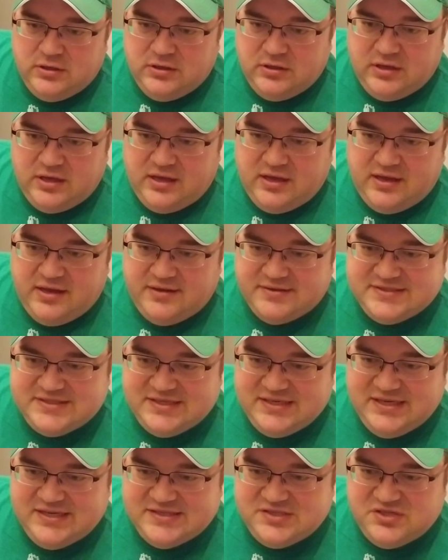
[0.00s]
Let's
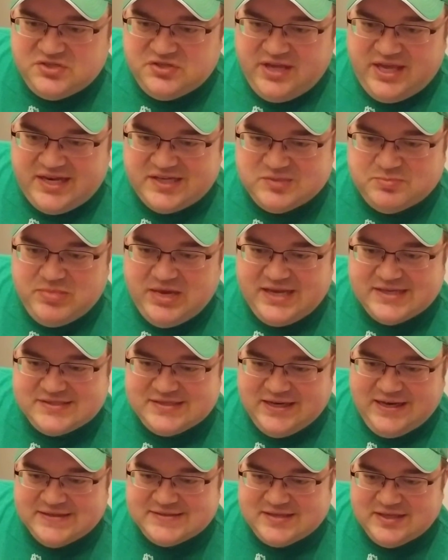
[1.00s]
see. He's usually at his best
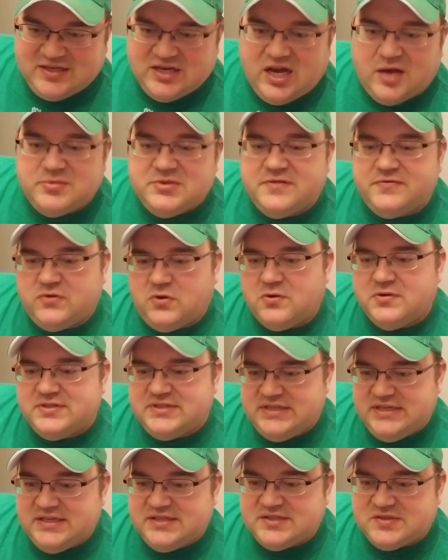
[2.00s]
against the Cubs. Of course
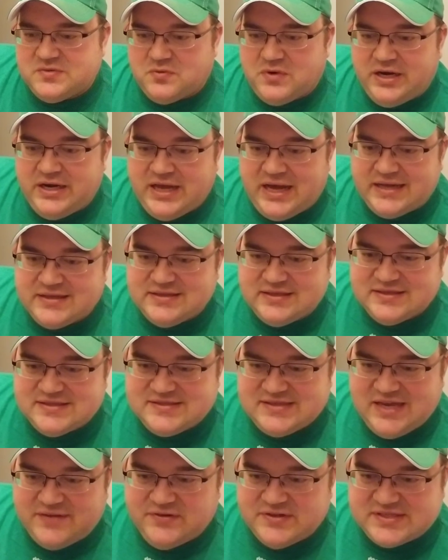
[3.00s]
he is. Why not? In
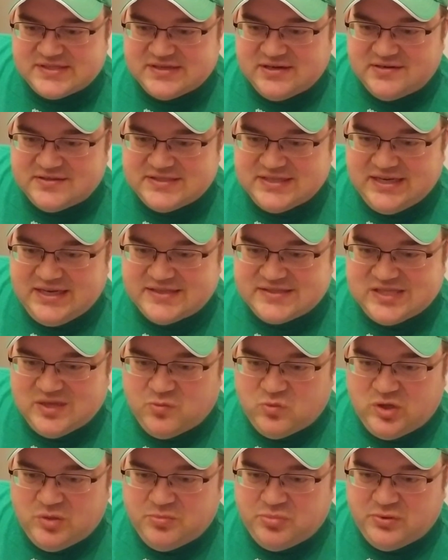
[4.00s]
7 starts against them,
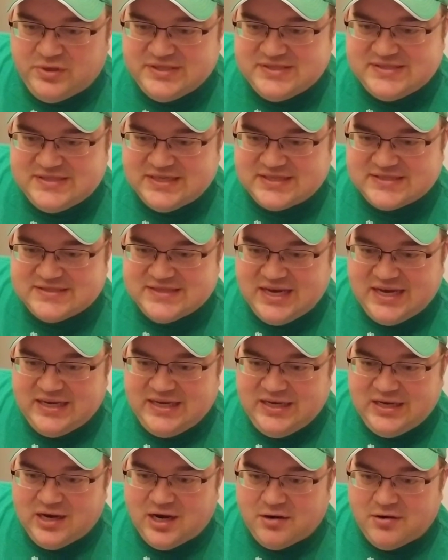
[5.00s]
1.69
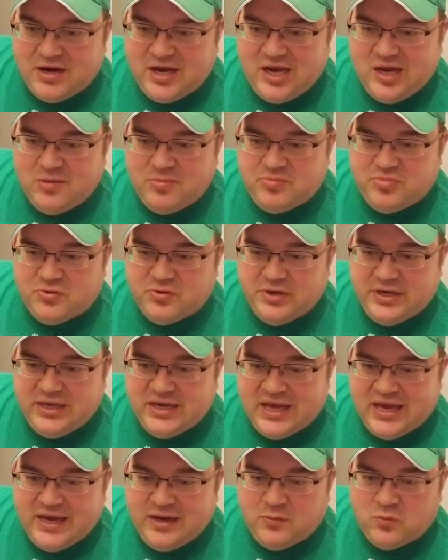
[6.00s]
ERA,
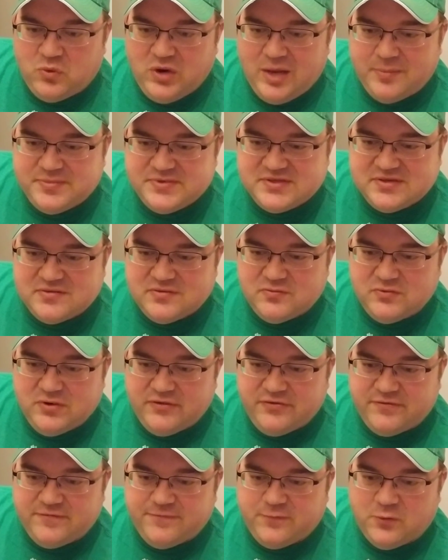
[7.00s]
.9 whips
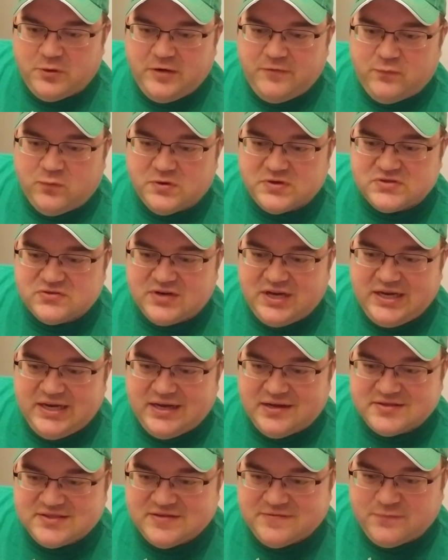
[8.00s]
with 44
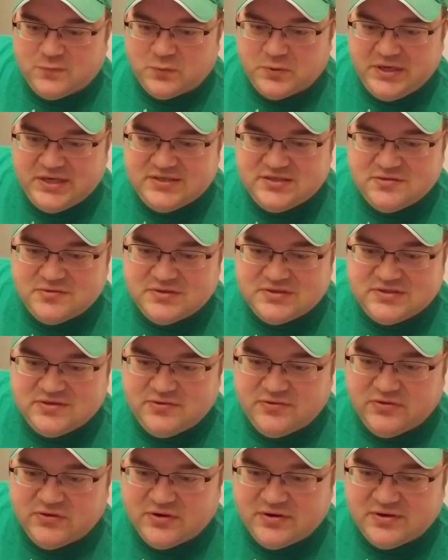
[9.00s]
strikeouts and 42
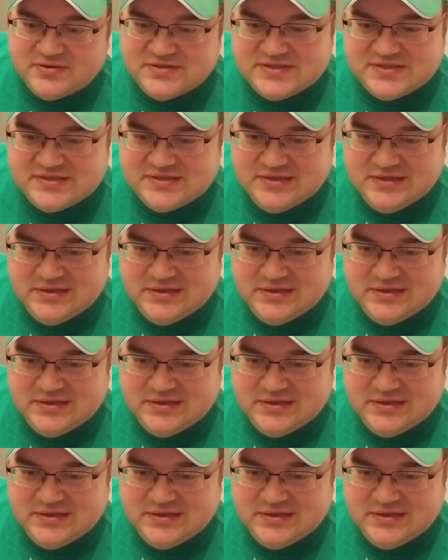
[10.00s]
2/3.